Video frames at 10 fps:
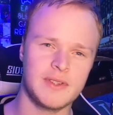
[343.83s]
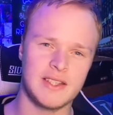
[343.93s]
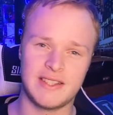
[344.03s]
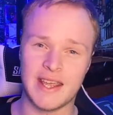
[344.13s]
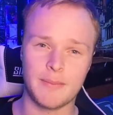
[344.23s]

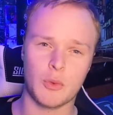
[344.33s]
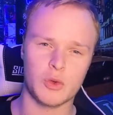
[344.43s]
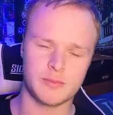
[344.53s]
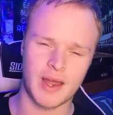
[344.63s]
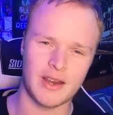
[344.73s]
tip
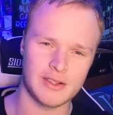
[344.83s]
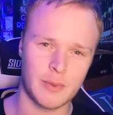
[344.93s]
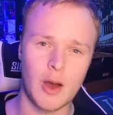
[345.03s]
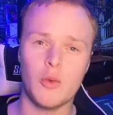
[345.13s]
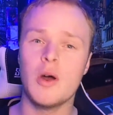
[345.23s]
was bent as
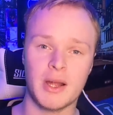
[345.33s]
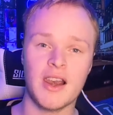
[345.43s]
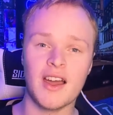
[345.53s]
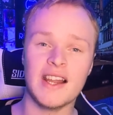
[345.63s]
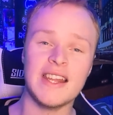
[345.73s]
well. But
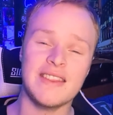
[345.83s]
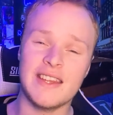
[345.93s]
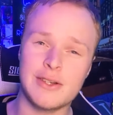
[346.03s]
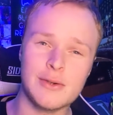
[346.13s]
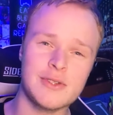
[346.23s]
luckily they
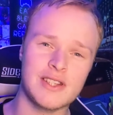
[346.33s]
do